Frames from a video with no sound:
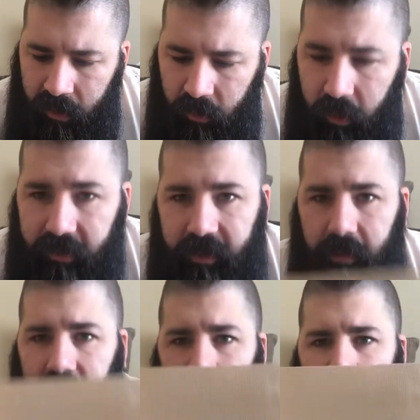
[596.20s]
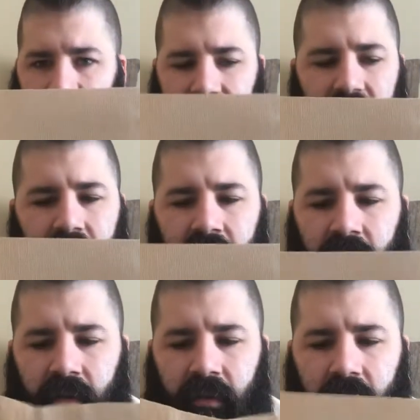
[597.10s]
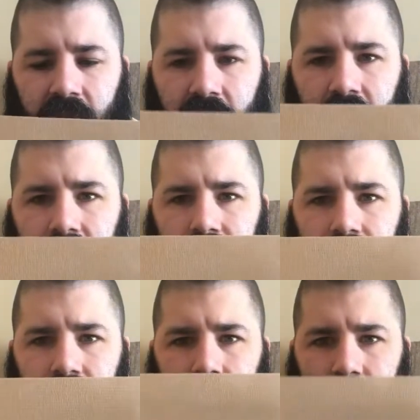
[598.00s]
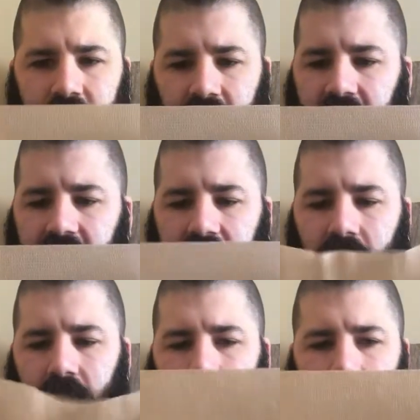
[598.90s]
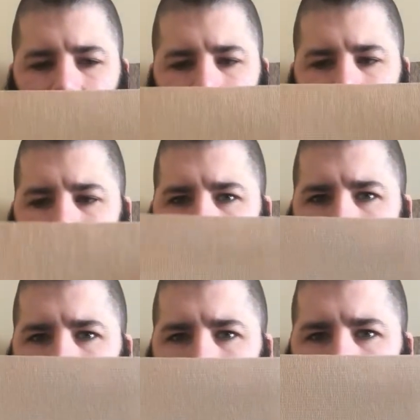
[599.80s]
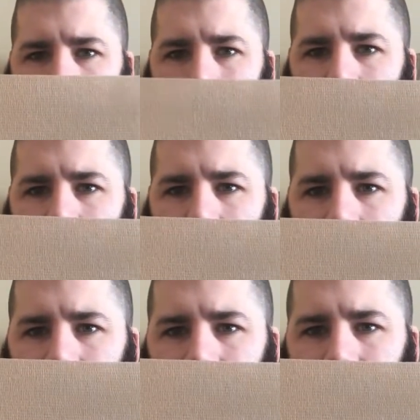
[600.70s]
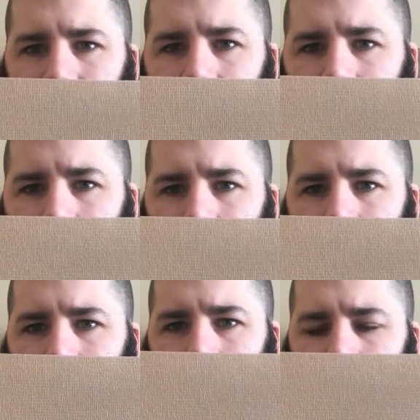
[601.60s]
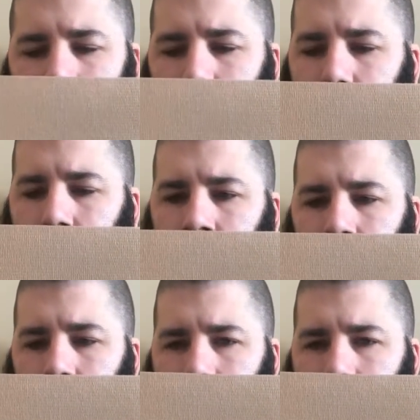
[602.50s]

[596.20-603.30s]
What seems like a lot stretched out and it's probably enough to go